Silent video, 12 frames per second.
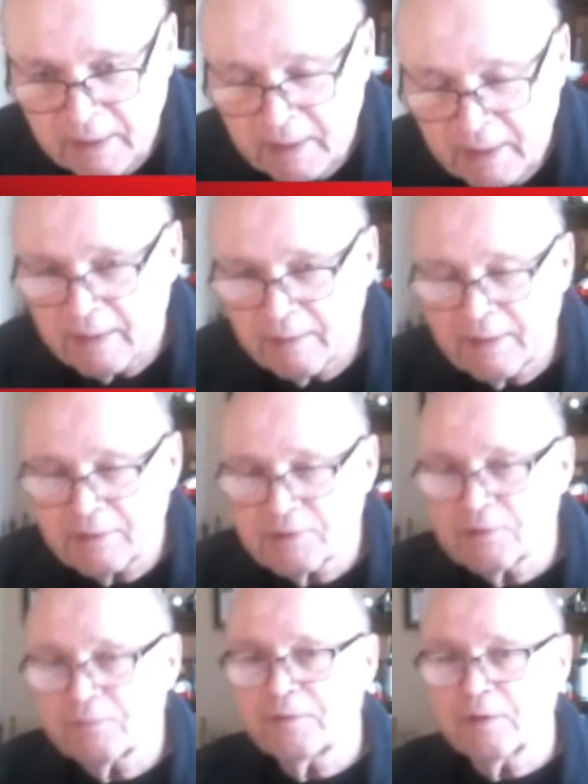That's
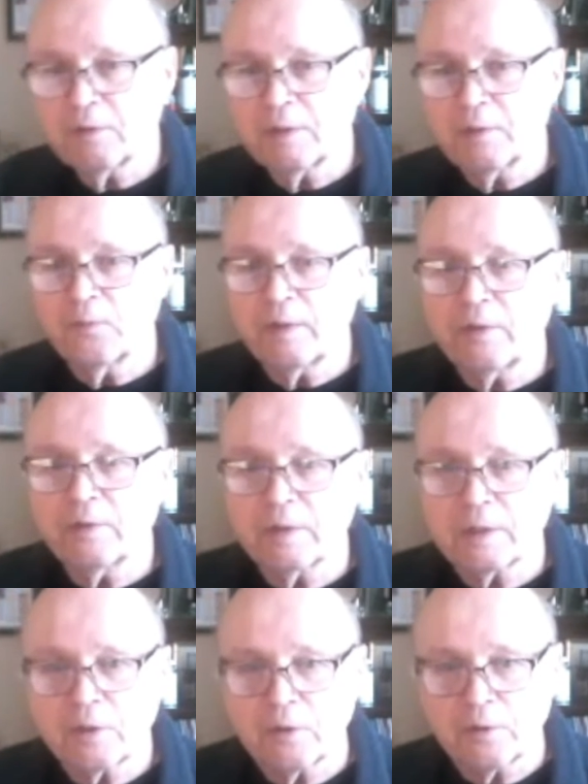a fairly rare
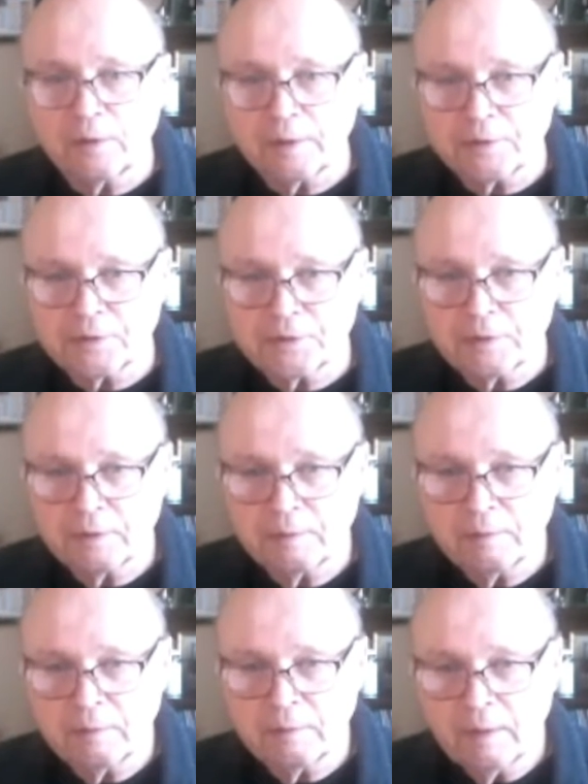occurrence
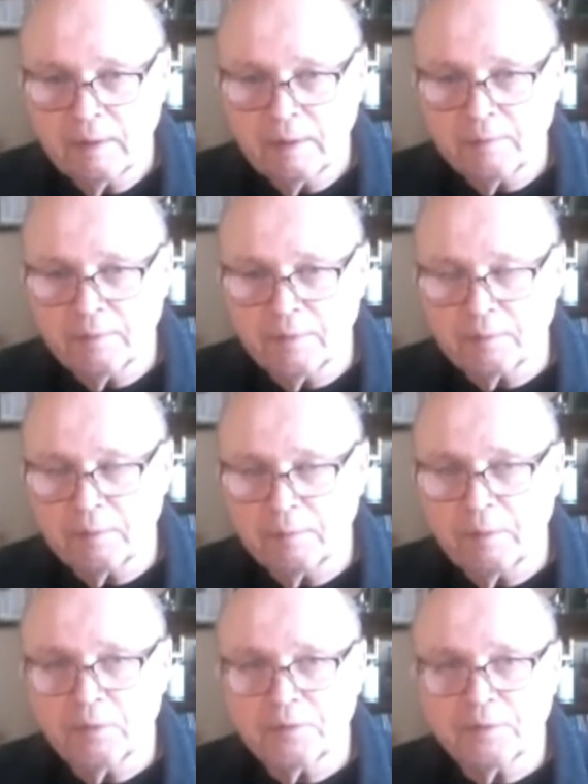that
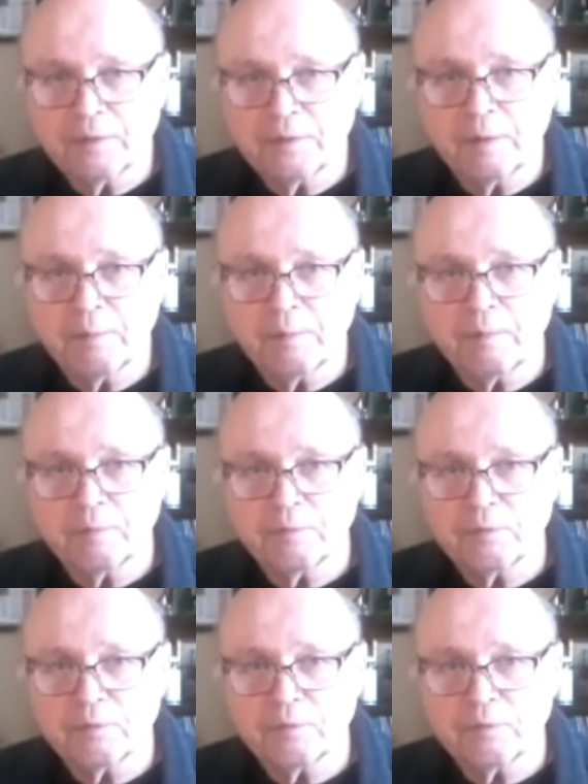both of them